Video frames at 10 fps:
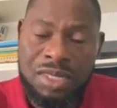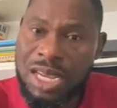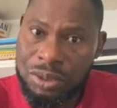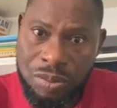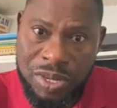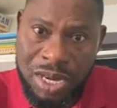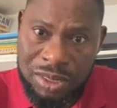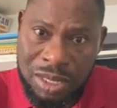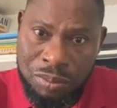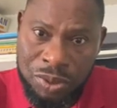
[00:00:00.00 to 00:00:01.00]
there are so many
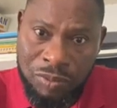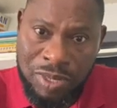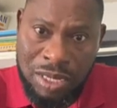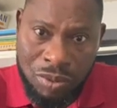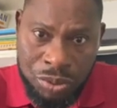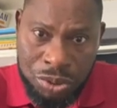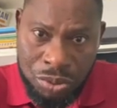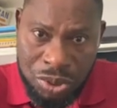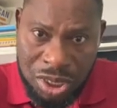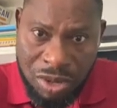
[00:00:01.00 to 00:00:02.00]
examples of that. I want you
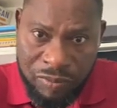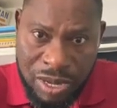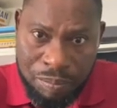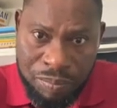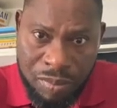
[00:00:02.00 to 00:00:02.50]
to think of them.